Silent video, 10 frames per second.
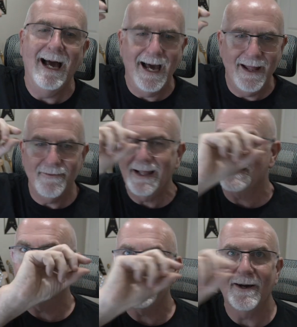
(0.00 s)
And
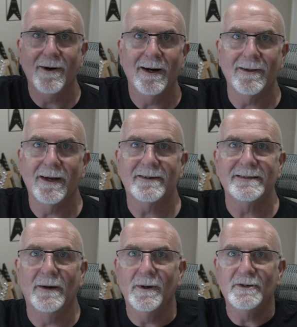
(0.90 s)
that's what they highlight, because
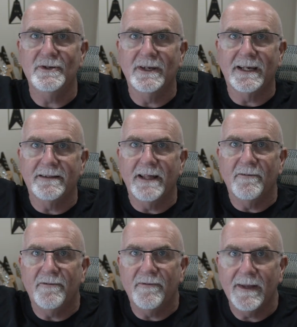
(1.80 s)
they want you to get
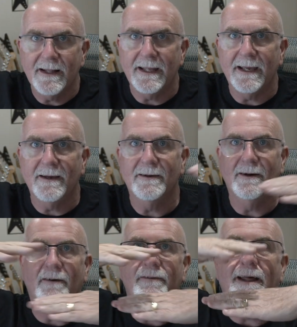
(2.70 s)
that feeling
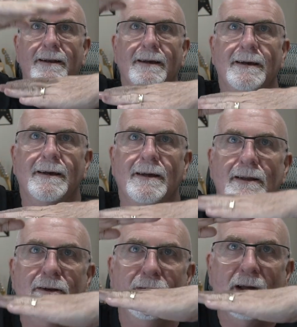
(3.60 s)
of that
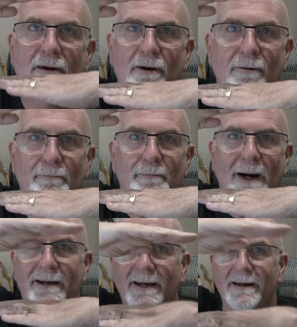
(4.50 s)
narrow
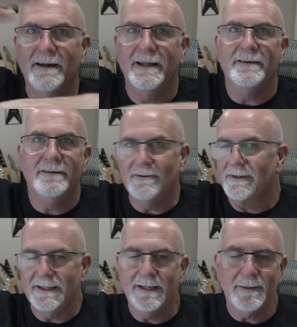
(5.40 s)
bunker. And
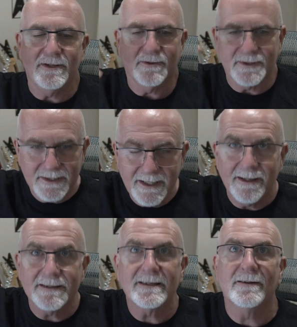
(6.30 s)
look at the image, you'll see
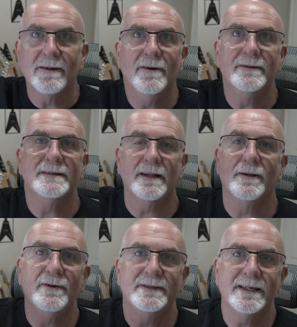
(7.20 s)
that the
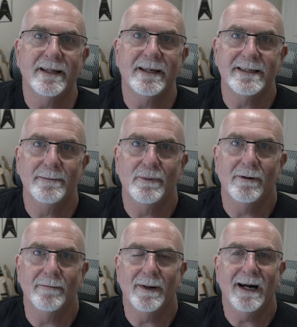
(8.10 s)
low ceiling is the
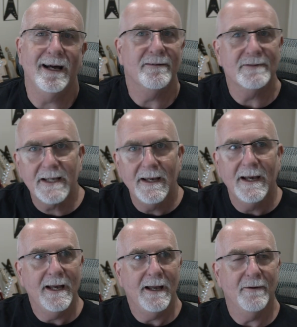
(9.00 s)
important part. It was
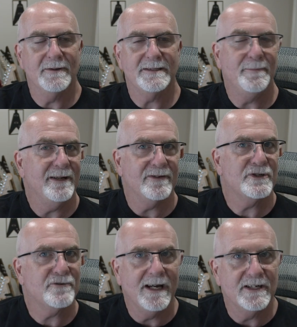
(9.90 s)
a bit of a
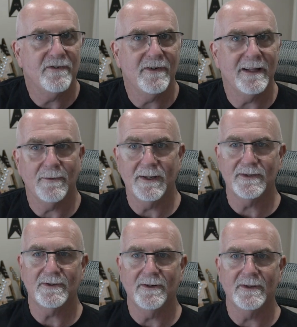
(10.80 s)
strange feeling when you
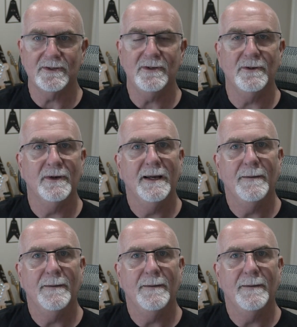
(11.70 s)
saw it too.